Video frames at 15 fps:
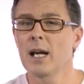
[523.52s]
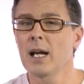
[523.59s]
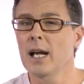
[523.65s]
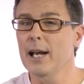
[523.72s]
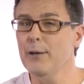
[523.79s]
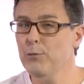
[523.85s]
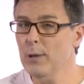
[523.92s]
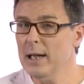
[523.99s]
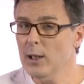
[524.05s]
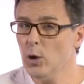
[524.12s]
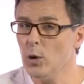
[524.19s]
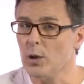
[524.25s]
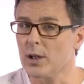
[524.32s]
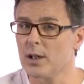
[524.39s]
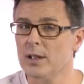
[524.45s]
If we
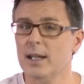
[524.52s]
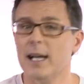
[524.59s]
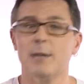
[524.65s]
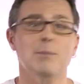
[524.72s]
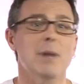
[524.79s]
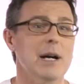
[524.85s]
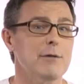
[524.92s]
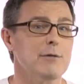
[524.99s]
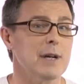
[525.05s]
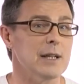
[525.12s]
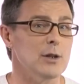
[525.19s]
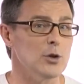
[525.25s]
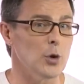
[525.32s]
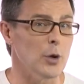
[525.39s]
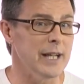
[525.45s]
look at my
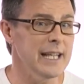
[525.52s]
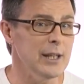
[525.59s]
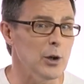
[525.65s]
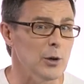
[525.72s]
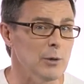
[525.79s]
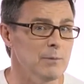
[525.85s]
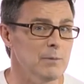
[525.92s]
friend Tonino,